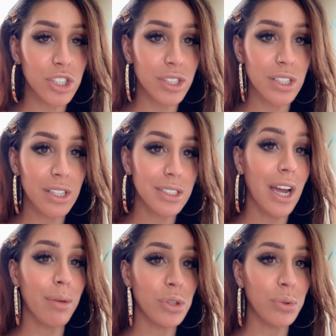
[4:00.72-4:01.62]
of
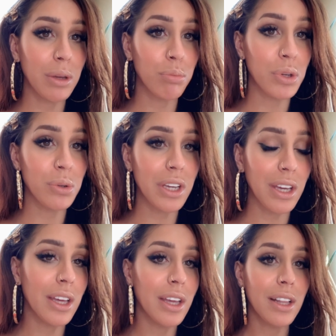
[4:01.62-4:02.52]
time doing
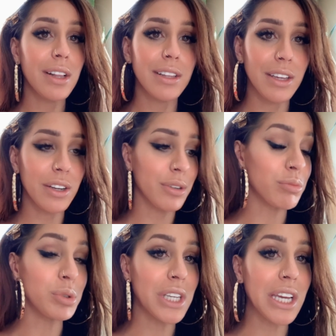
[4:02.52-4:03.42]
beauty,
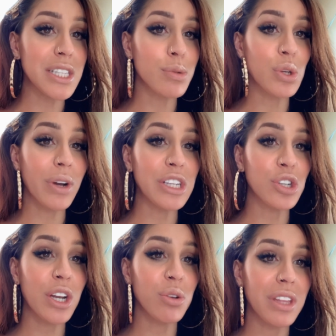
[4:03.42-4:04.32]
routines. So I
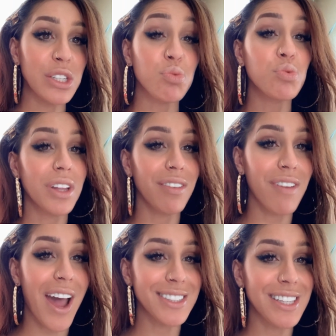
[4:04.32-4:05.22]
try to do things really
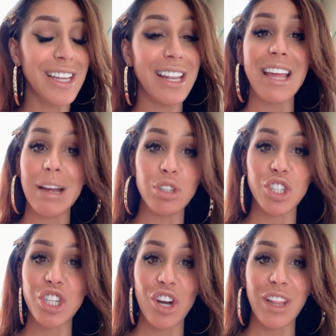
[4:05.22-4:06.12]
fast, and then I'm
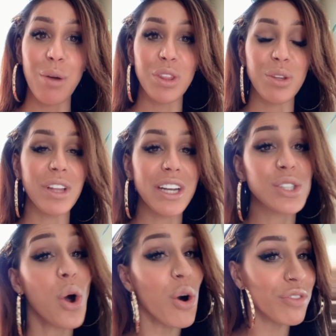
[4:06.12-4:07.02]
just sharing that with you ladies.
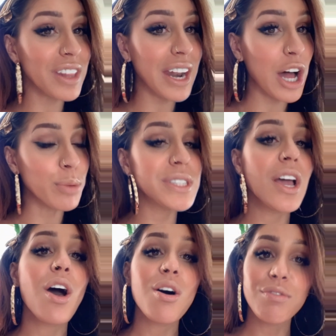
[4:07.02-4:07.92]
So hopefully that helps.
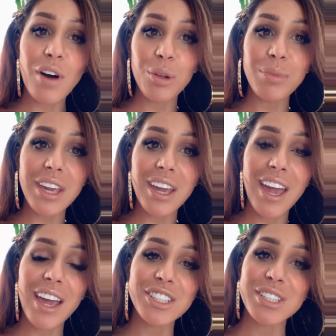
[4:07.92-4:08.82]
Follow me
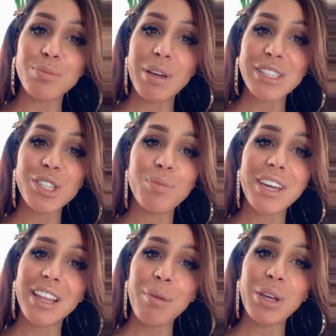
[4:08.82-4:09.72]
and just message
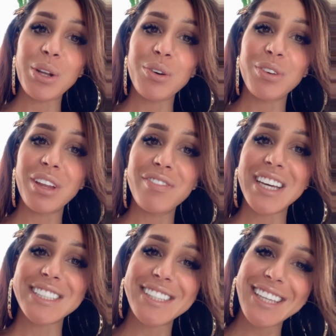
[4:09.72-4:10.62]
me and let me know if you love
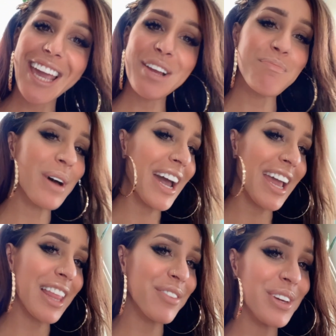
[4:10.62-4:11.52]
this. Okay, bye.
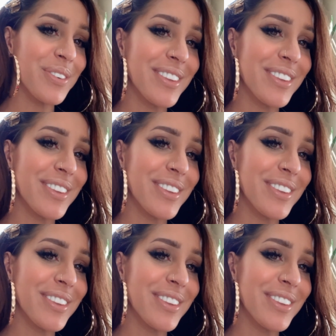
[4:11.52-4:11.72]
Love you.